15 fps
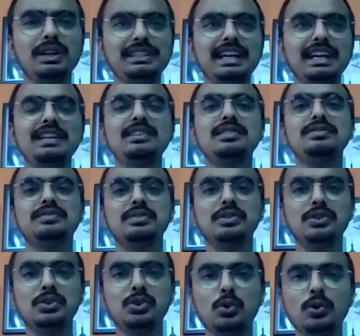what kind of
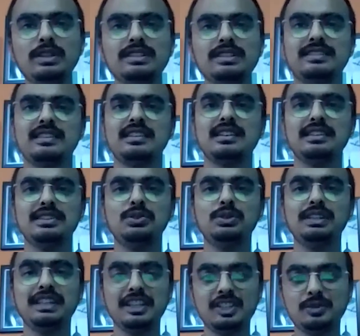roles you
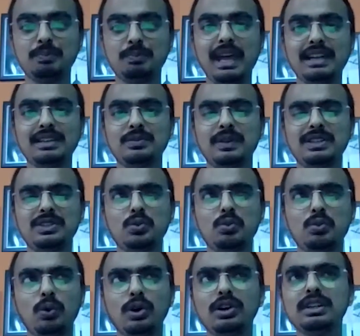can expect when you
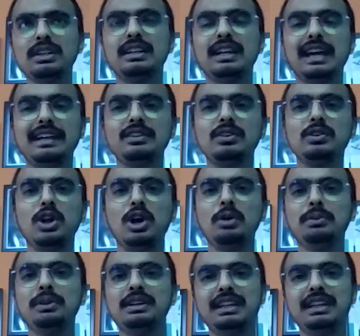work at a
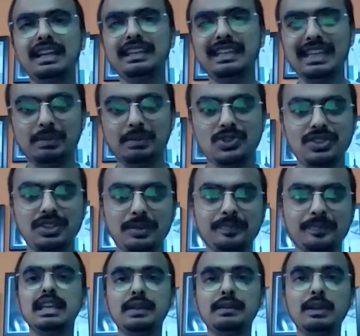conglomerate like APG.
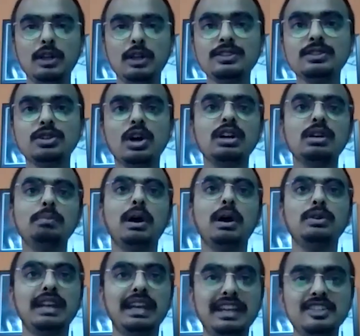He will also talk
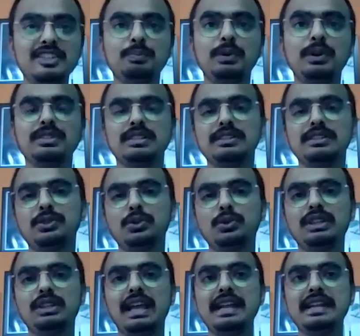about his personal
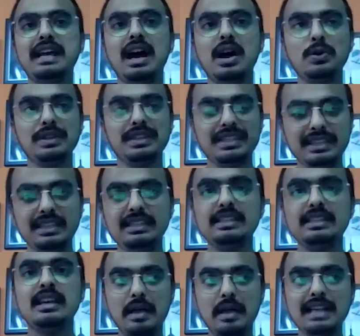growth and how
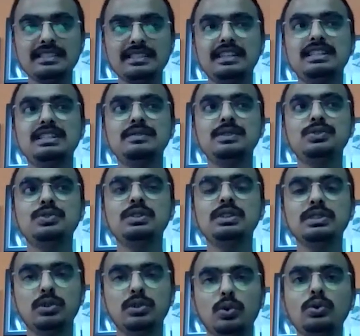he, as an
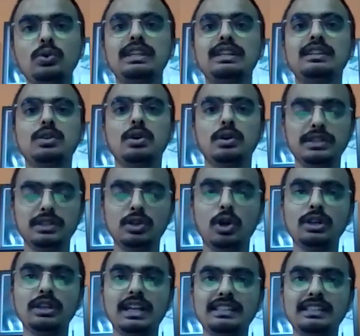individual, grown in an
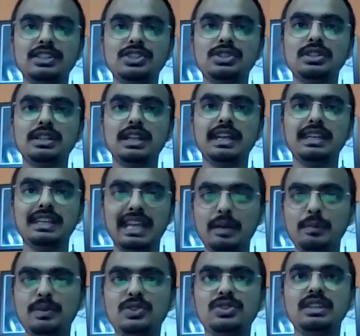organization like
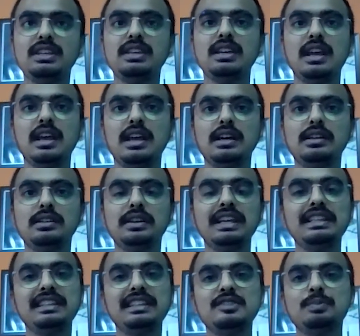APG
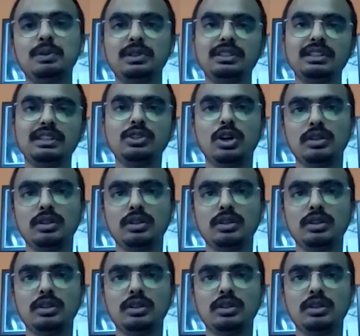in this particular